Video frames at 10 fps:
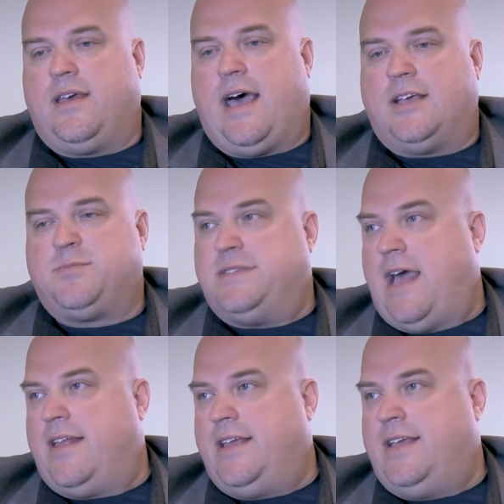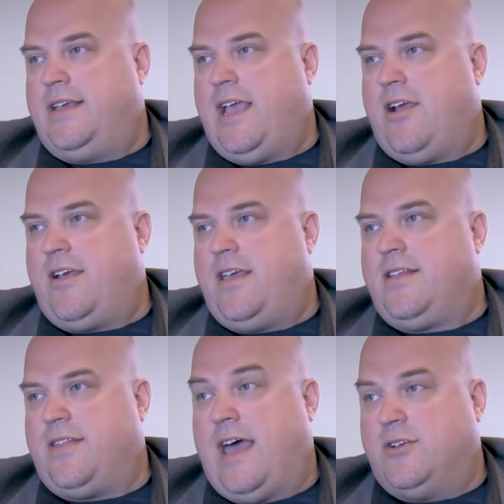hospitality area,
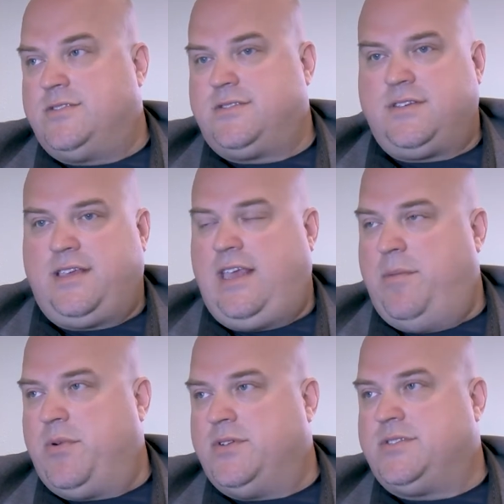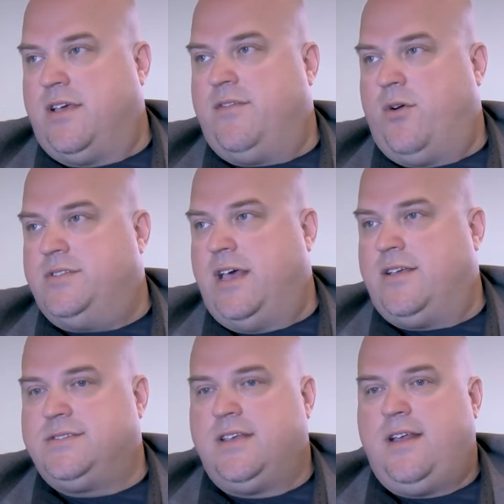the housekeepers of
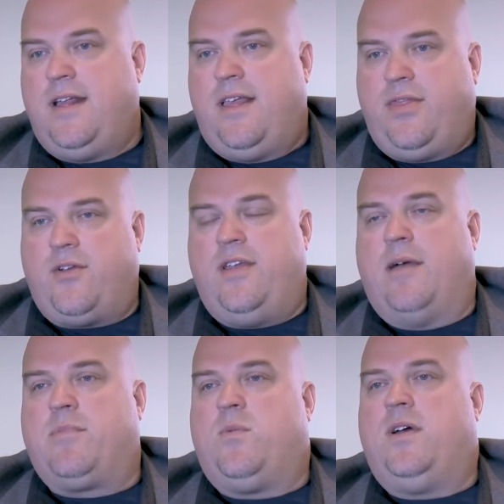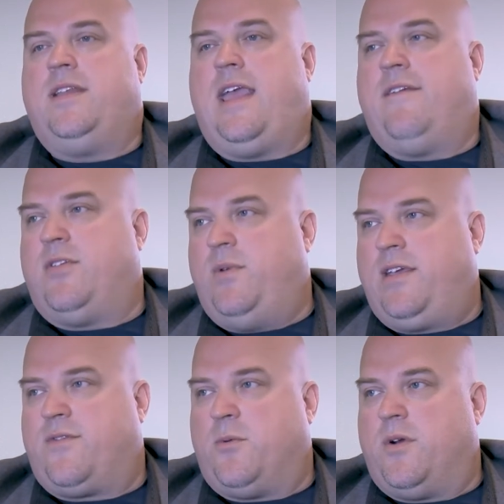hotels. Their number one day of the
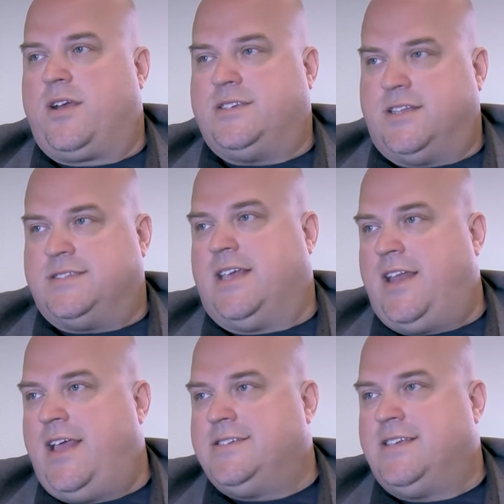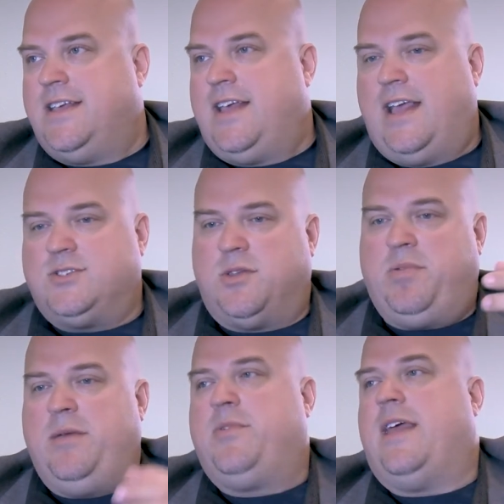week for work is on Sundays. And so the
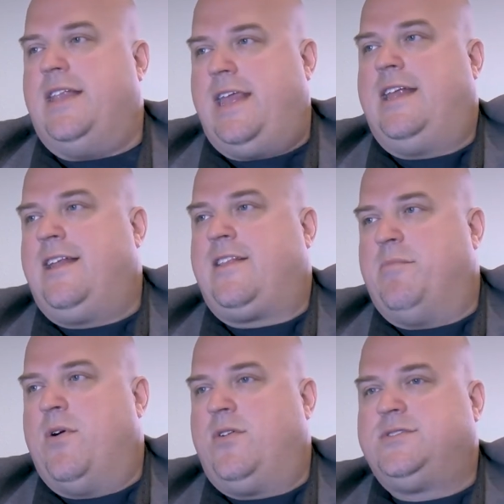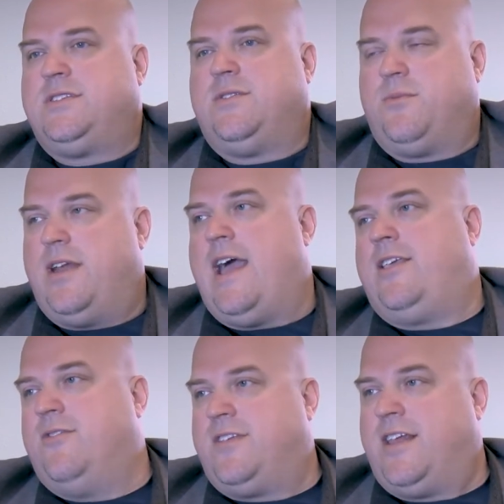people that needed it the most were
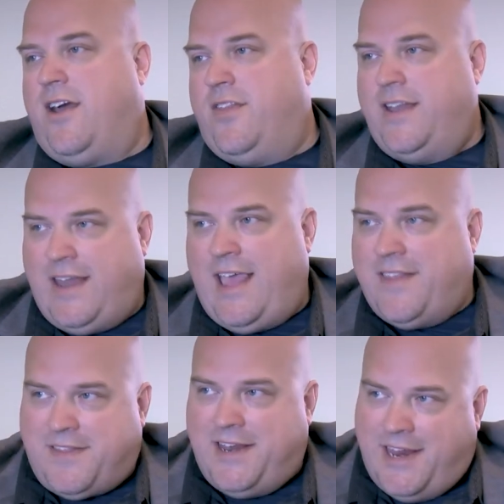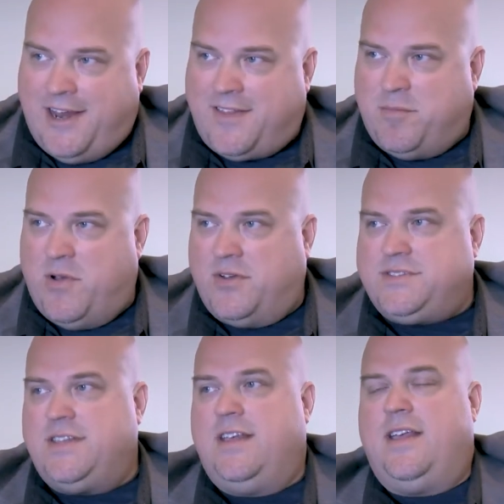not using it on the day that they needed it the
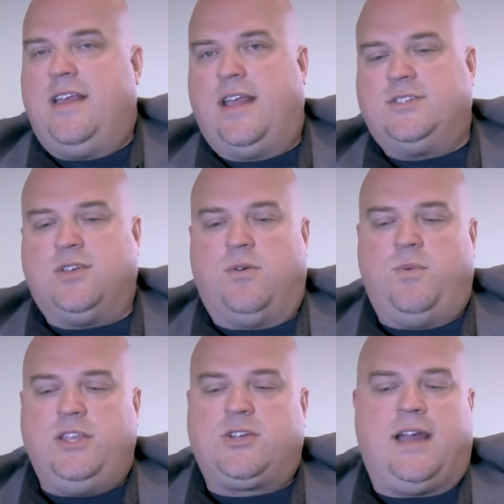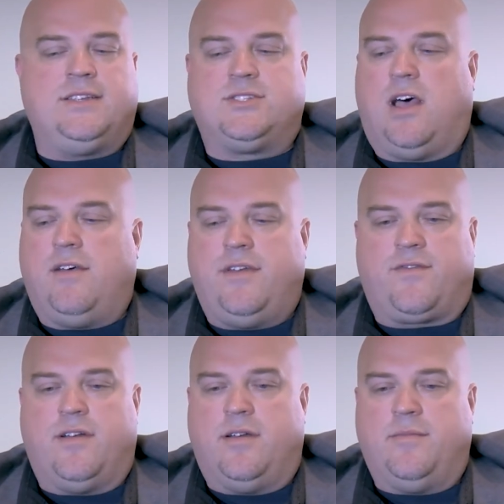most. Mm-hmm. And so we tried to solve it
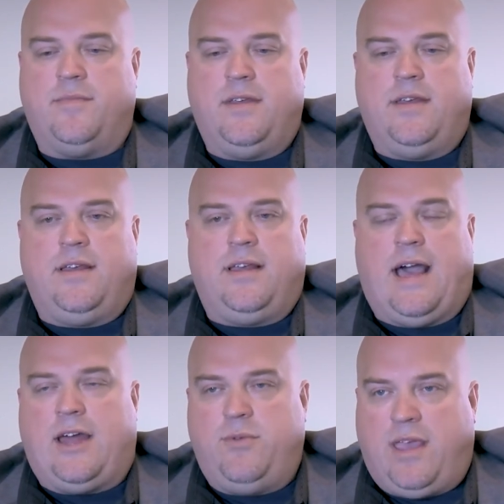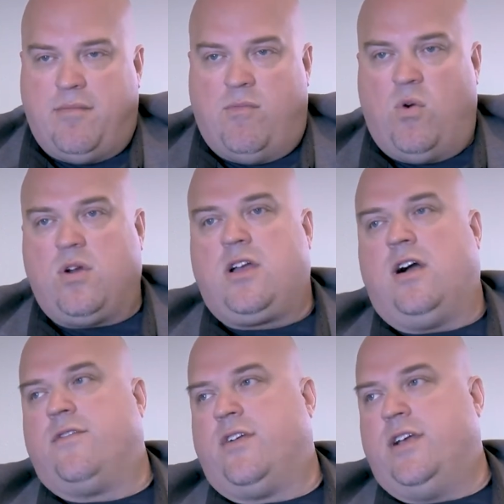from how do we get more
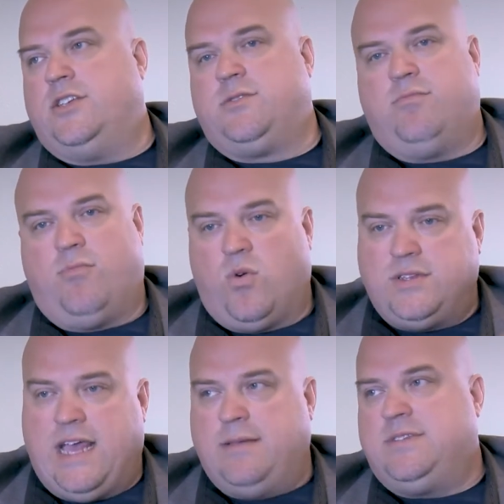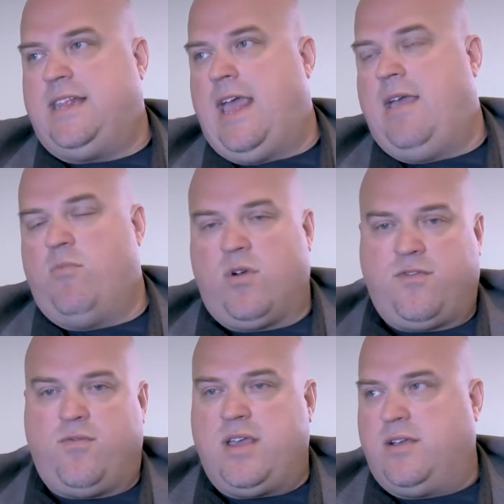coverage, more times a day, more
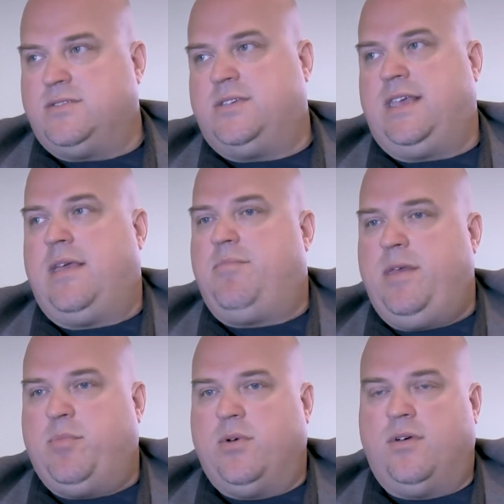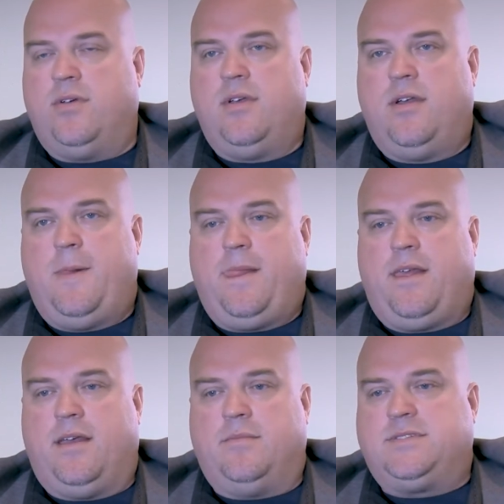frequency, get people.
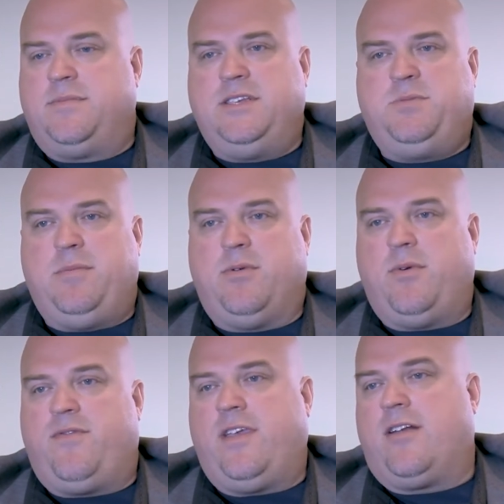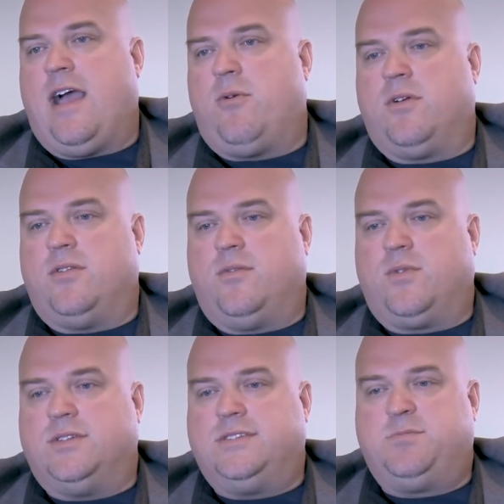Um, some of these people we figured out were,
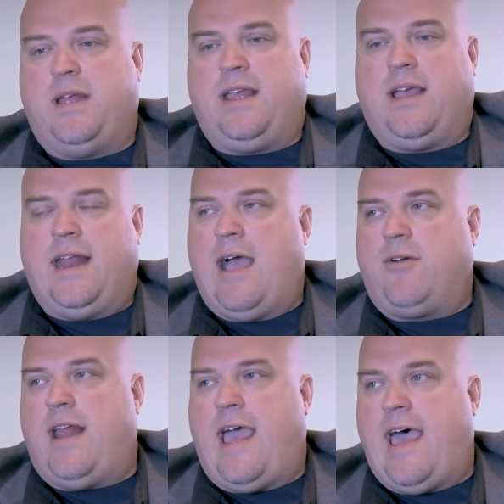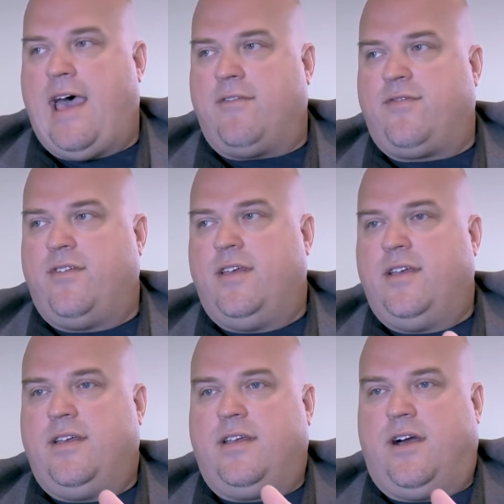were spending an hour and a half
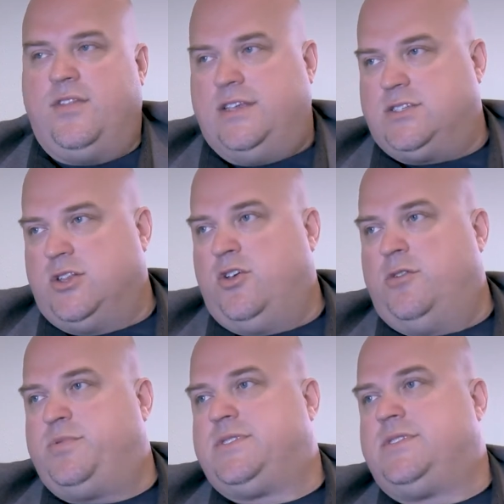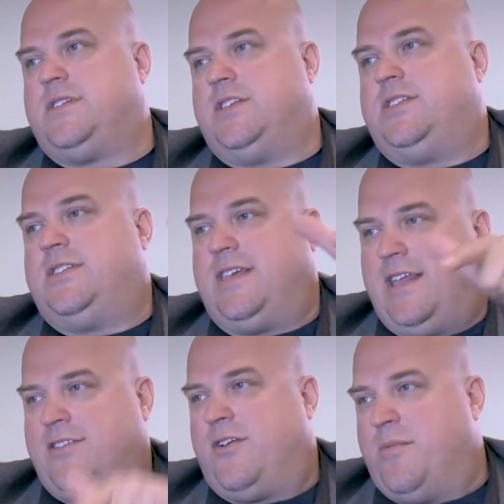on these loops to, to
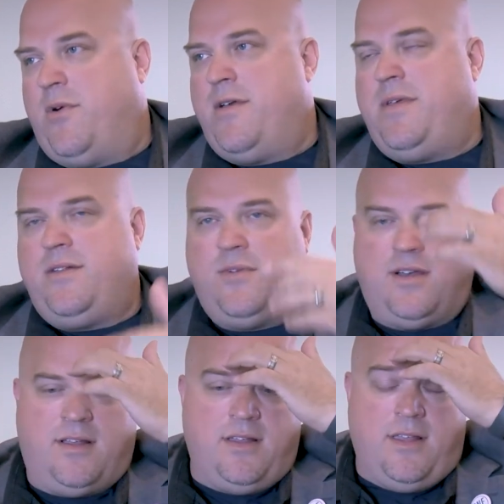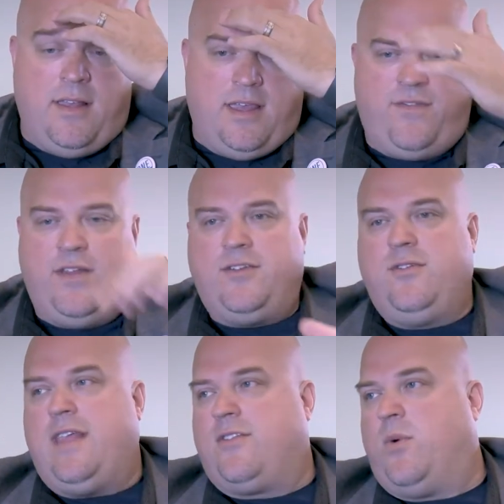get to their appointment. Well, if they're doing that